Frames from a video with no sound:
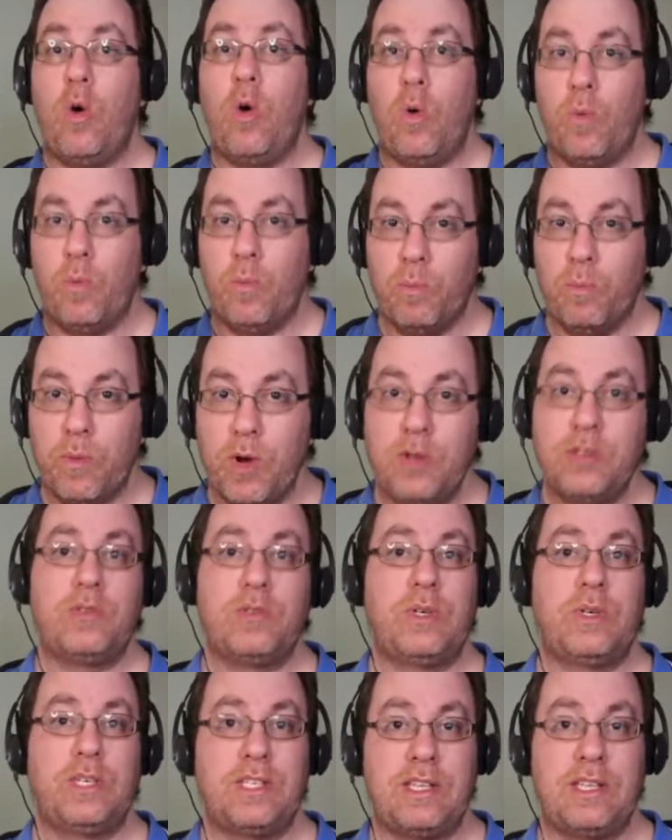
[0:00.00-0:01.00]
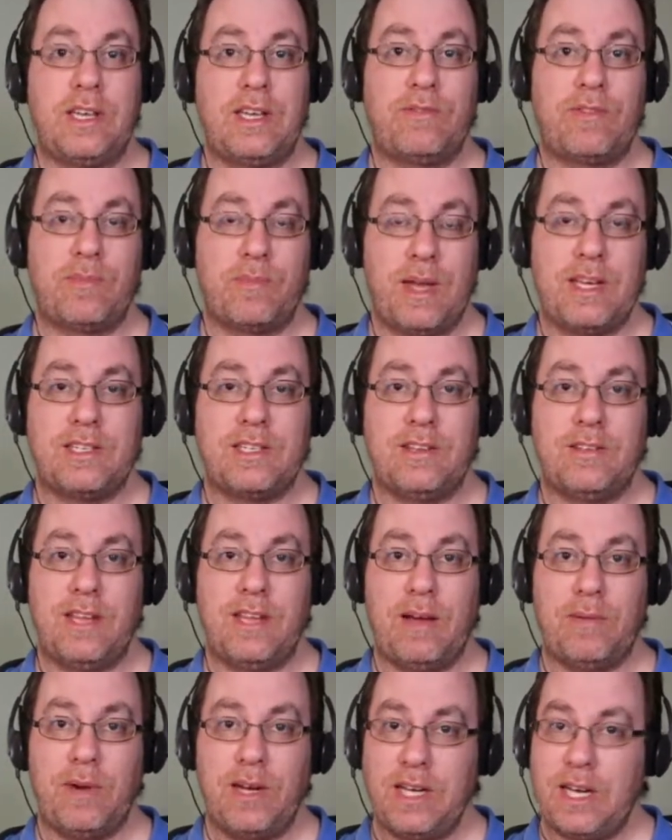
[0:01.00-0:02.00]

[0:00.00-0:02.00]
Most of which the information on that one,